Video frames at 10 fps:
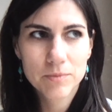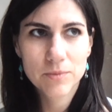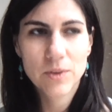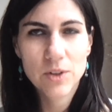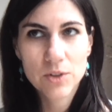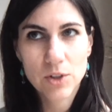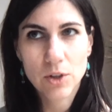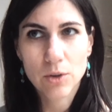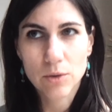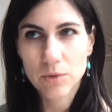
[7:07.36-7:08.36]

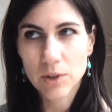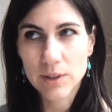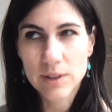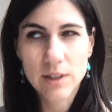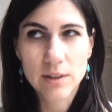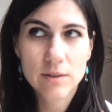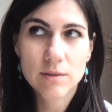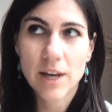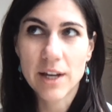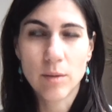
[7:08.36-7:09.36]
So for instance,
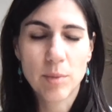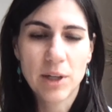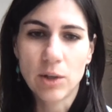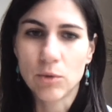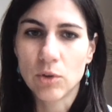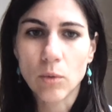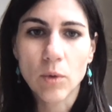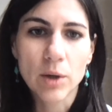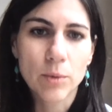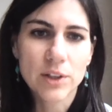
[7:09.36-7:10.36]
anybody you do work
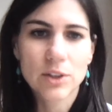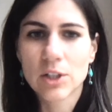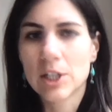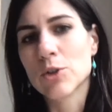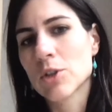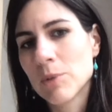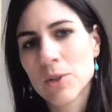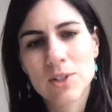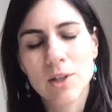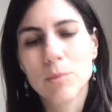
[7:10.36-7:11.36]
with could contribute
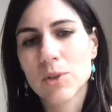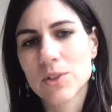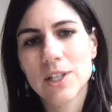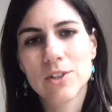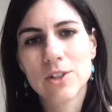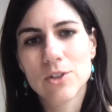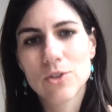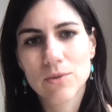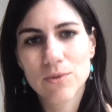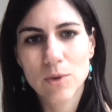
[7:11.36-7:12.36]
some percentage
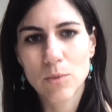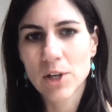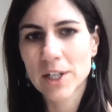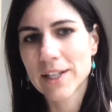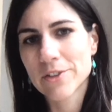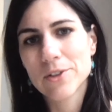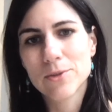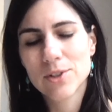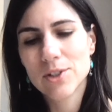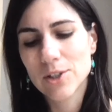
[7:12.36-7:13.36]
of the work that you
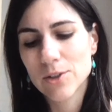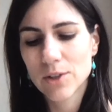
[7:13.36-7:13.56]
do